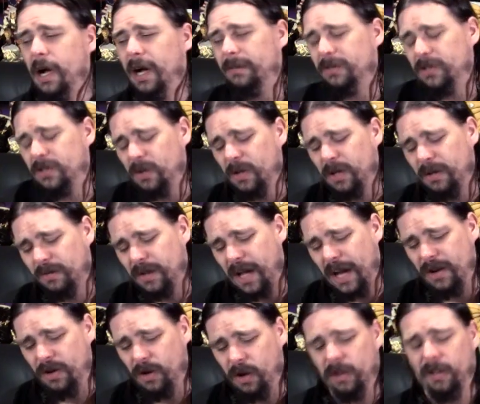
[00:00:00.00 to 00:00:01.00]
I'm sort of
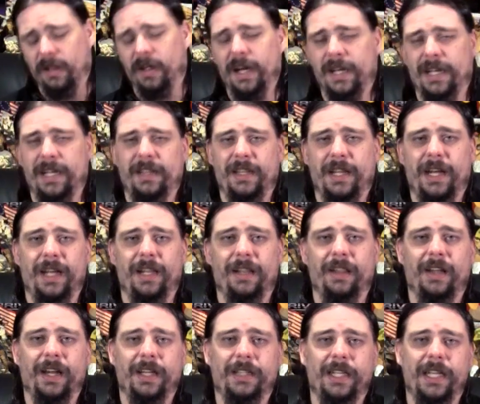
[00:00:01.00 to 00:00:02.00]
like not liking that.
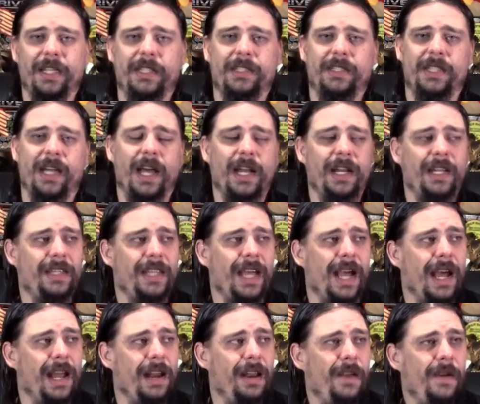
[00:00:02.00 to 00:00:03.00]
Like they started
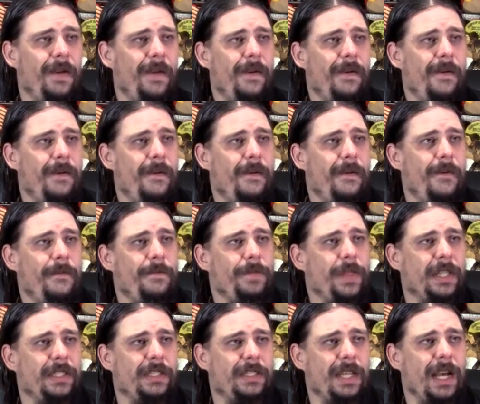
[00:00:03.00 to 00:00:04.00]
that,
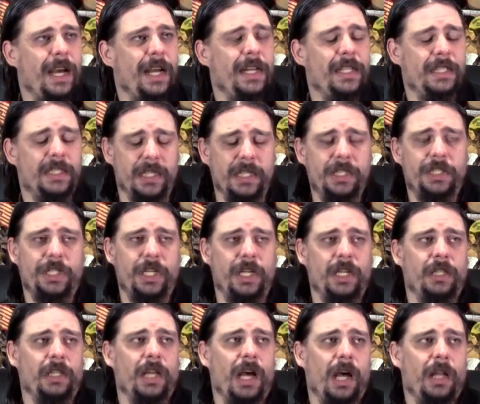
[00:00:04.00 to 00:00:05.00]
they started
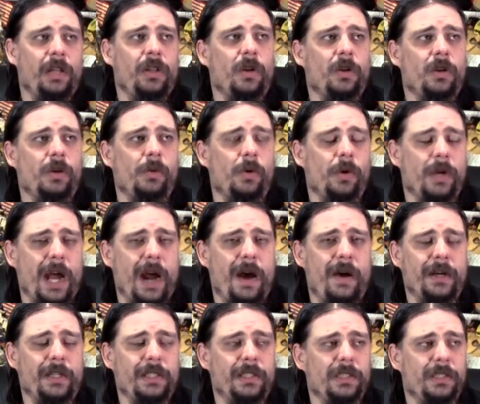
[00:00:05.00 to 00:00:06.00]
ditching the unlockable
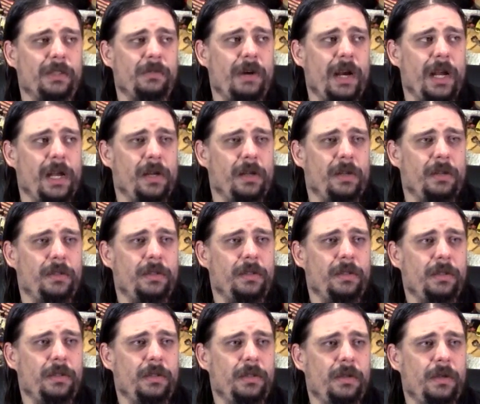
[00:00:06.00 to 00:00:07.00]
characters around
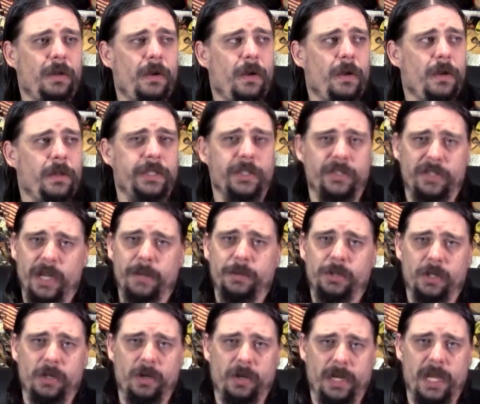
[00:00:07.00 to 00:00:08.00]

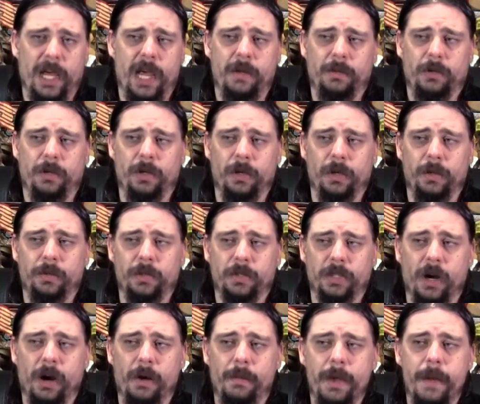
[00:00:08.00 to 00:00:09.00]
Deception on GameCube because
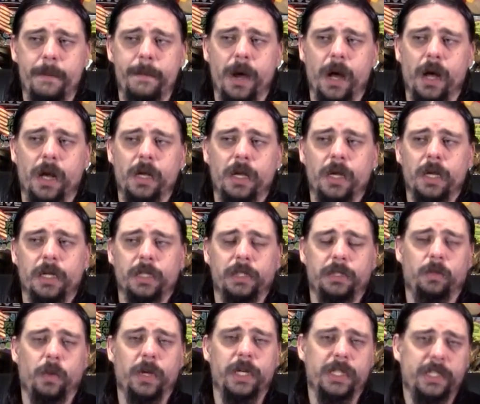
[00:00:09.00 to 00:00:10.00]
I remember
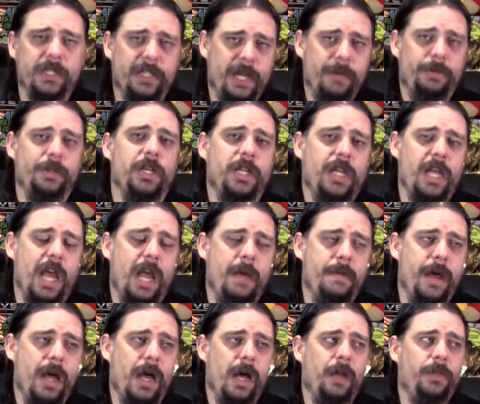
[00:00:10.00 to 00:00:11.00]
when Deception
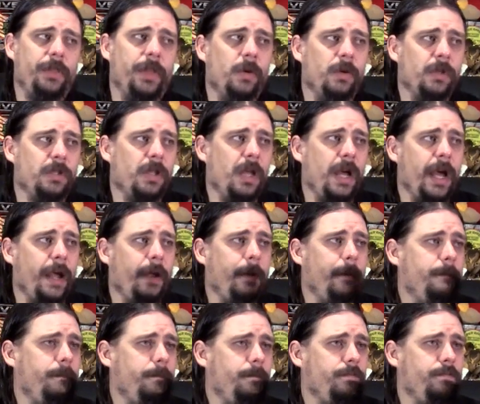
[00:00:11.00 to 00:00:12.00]
came out, there was like,
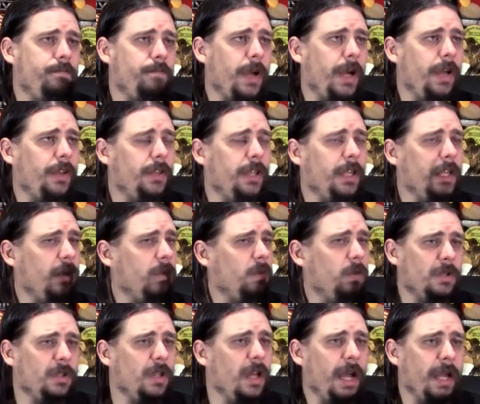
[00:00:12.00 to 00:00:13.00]
I think it
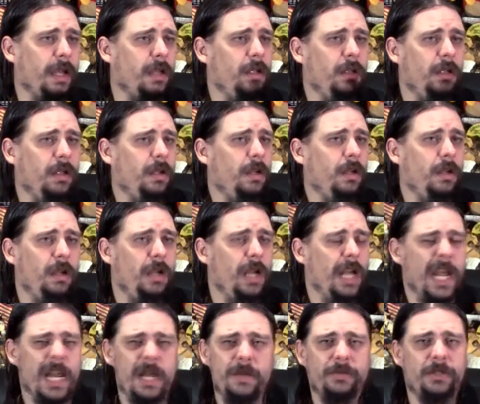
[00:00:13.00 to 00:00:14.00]
was like
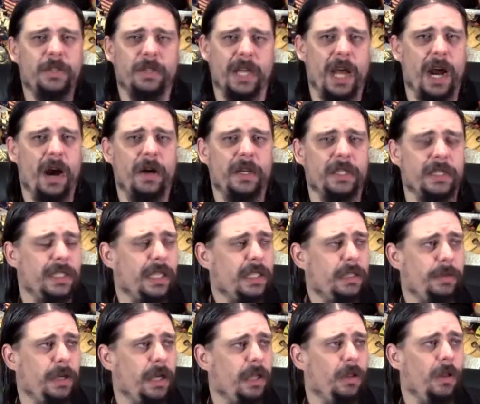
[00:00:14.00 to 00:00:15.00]
heaps of characters had
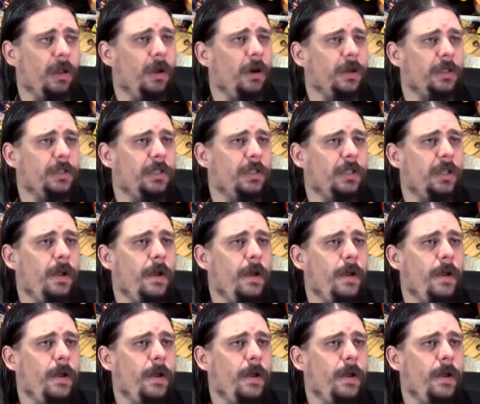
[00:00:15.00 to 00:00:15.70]
to be unlocked.